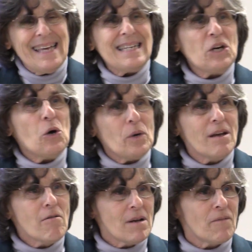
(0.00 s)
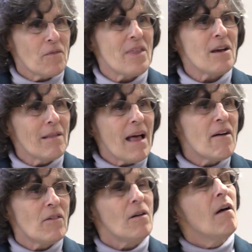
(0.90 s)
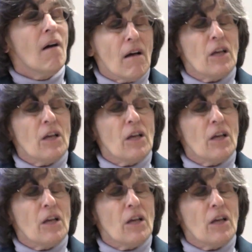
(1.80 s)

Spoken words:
incoherent for their level,